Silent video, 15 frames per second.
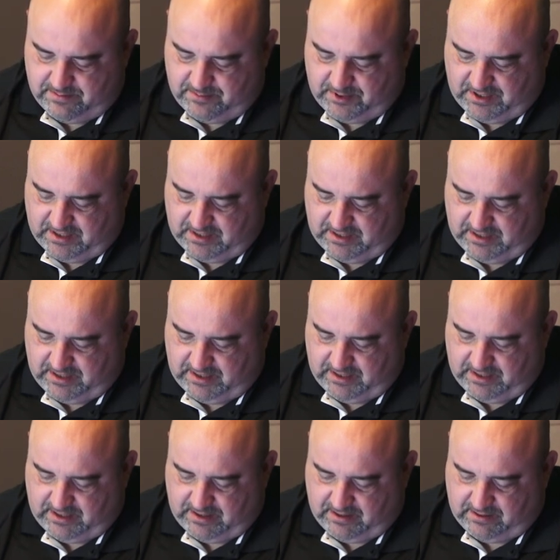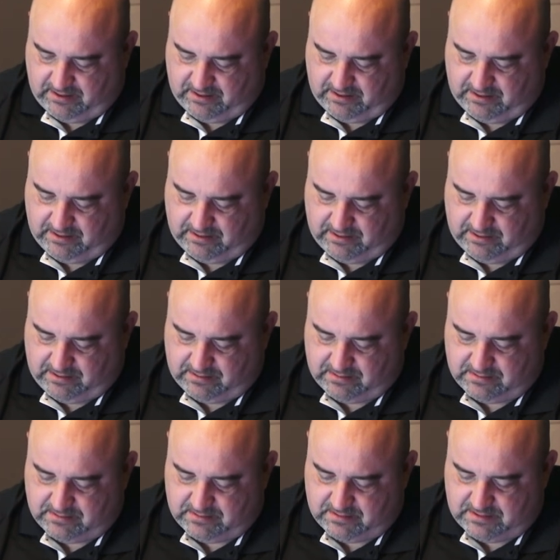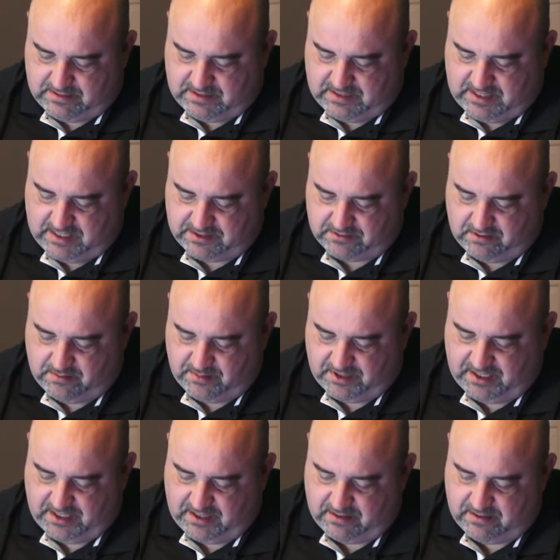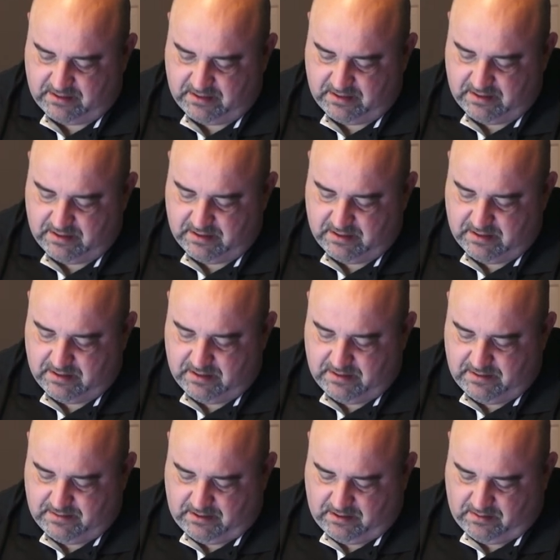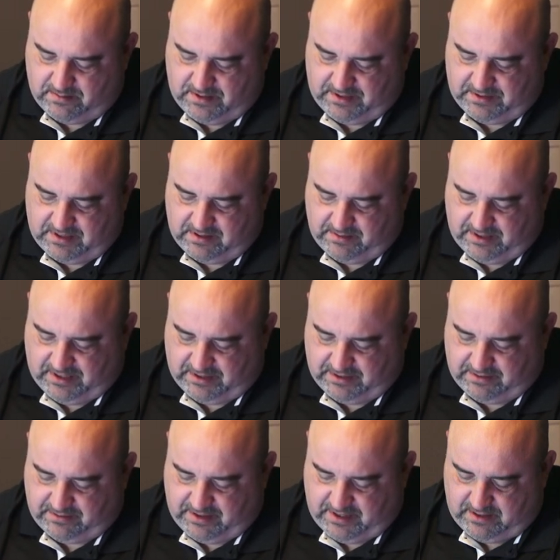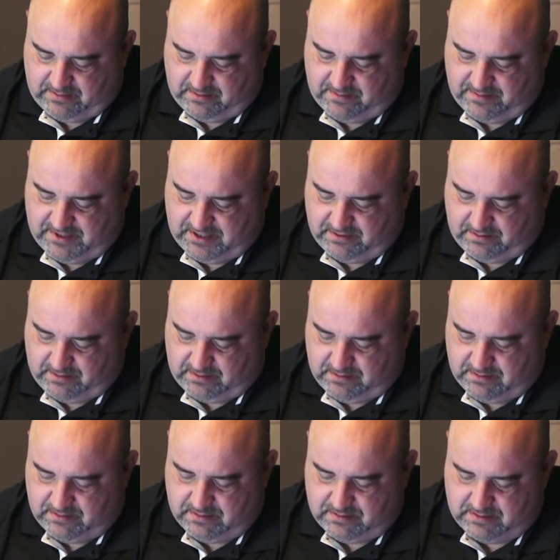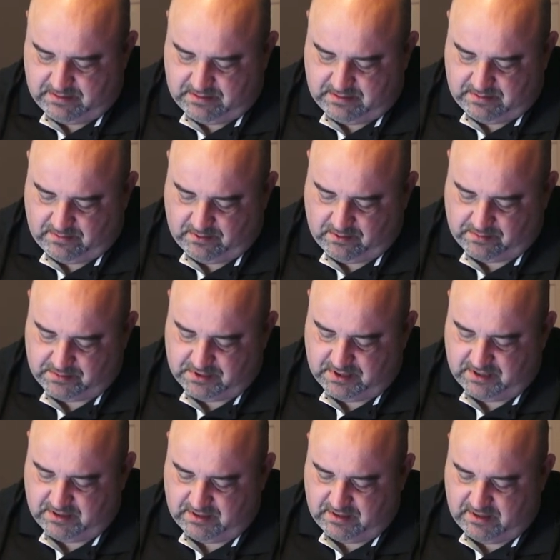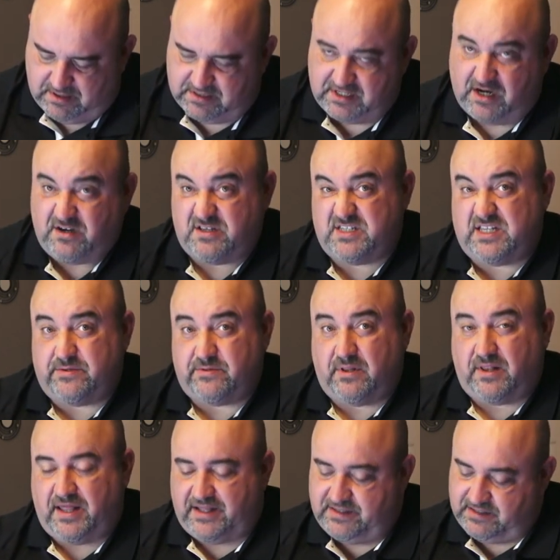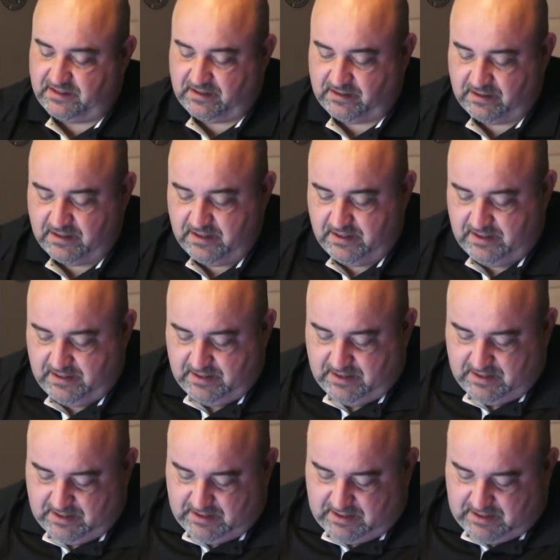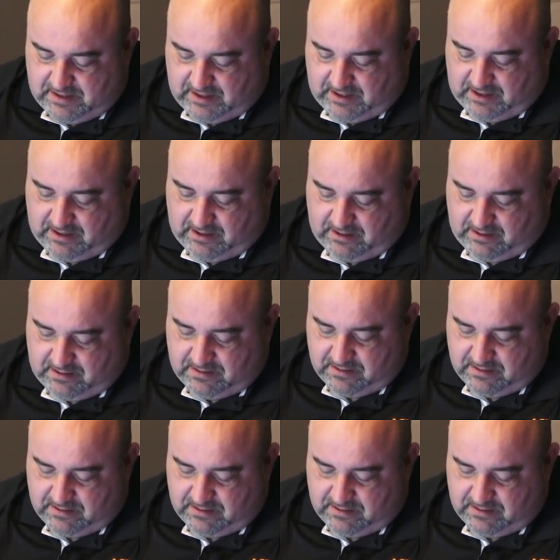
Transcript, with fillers: put it in the uh, test room again. Oh wait, I don't need to do that. What am I doing? Rooms. It's hard to see with the lights on. Uh,